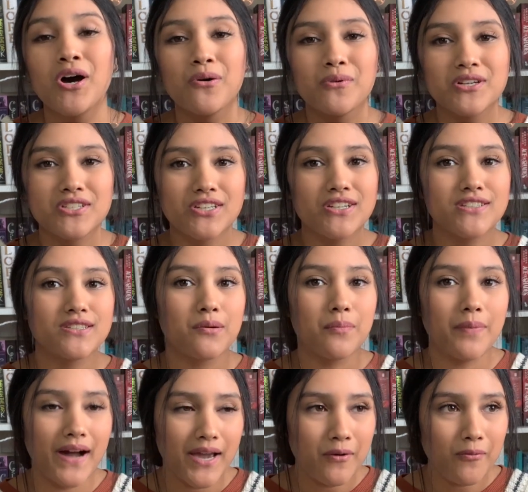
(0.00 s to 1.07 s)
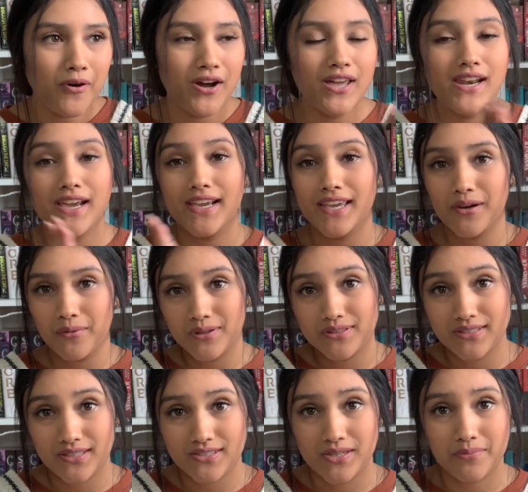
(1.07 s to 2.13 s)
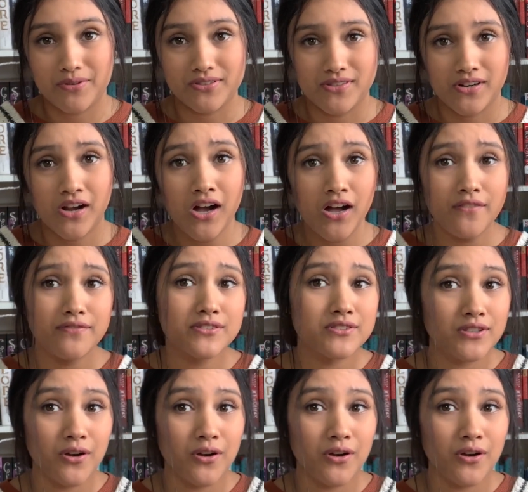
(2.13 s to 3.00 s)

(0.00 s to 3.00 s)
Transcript: which is buy one get one 60% off.